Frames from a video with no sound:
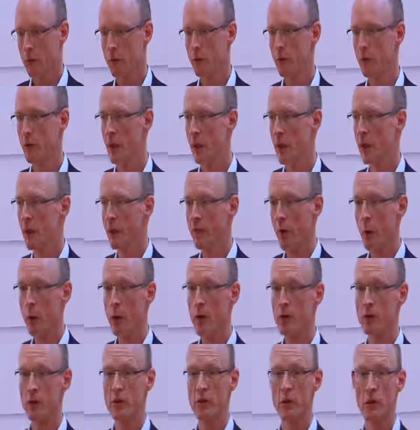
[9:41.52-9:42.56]
Today, the
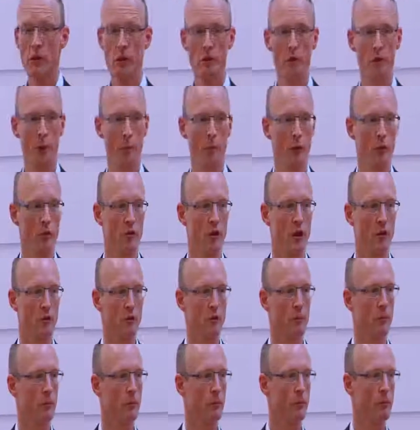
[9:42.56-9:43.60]
focus is on the
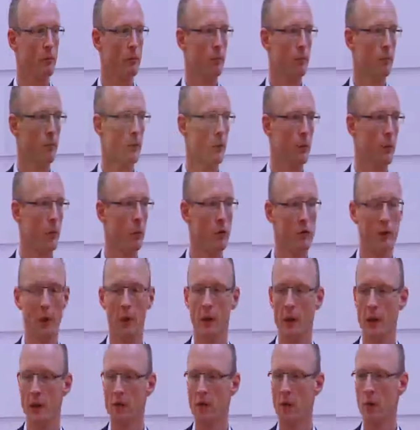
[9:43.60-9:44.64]
sub-projects.
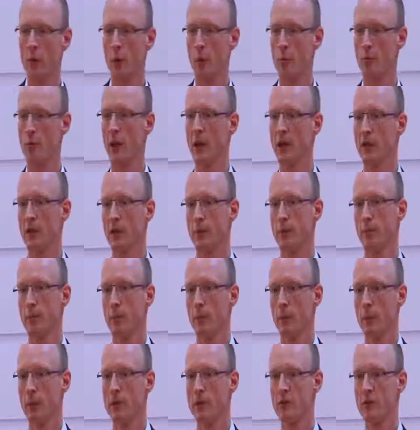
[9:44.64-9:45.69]
Consolidation comes later.
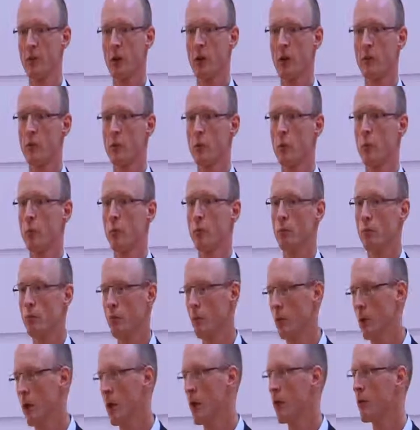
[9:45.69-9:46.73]
It starts
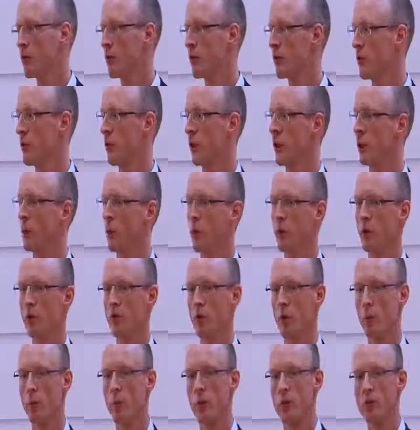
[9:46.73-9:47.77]
after today when the
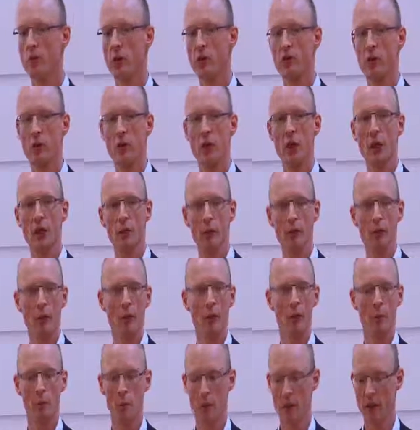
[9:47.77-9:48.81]
sub-projects are nearing
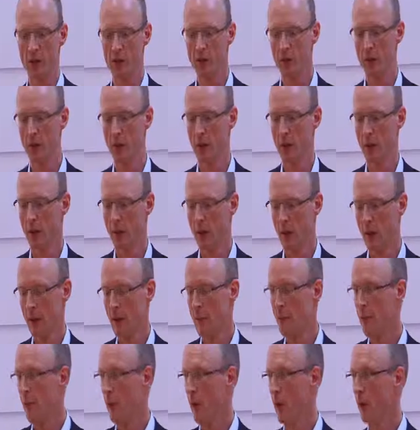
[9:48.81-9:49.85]
their completion.
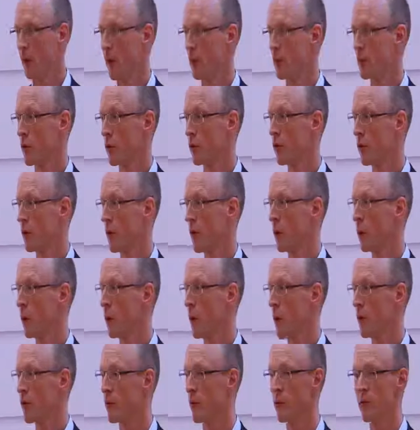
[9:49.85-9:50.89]
So today
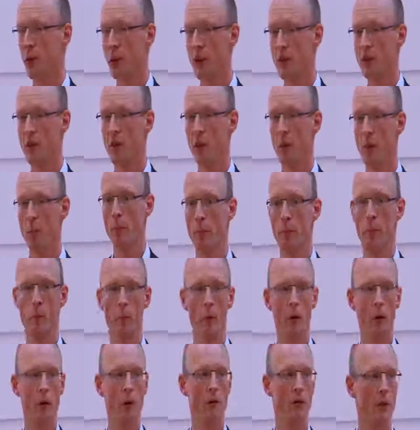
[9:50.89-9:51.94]
we have the Talent Cup,
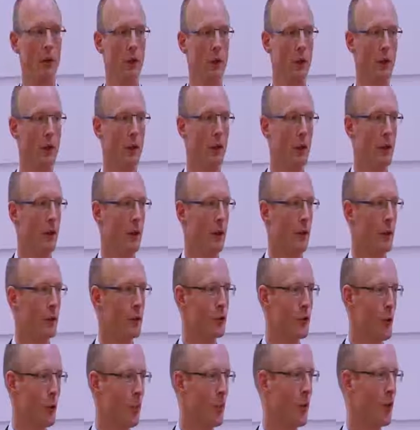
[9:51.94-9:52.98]
where every
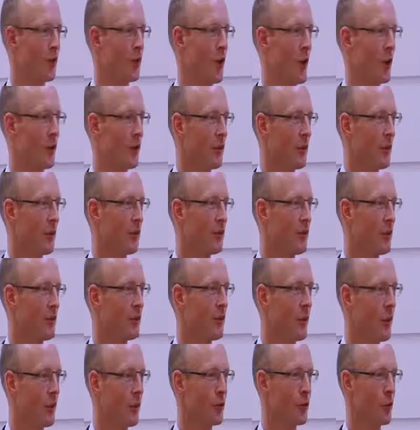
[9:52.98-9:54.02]
sub-project is
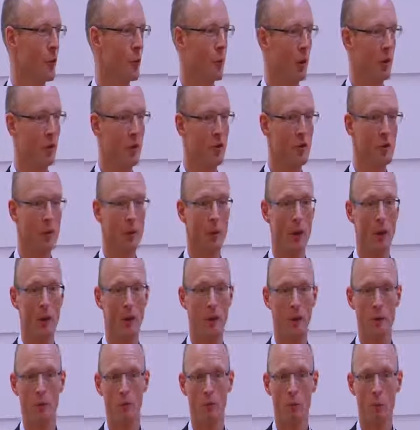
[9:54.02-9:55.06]
invited to
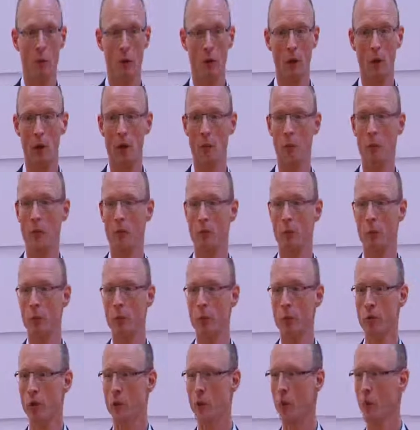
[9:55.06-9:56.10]
participate in, well, a little bit of a
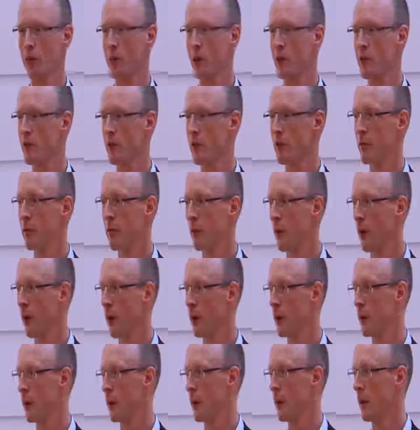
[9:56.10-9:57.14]
beauty contest, if you
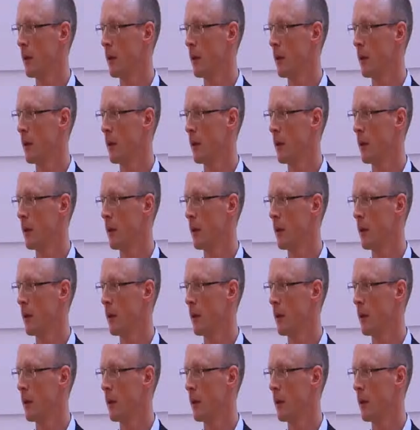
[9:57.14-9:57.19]
like,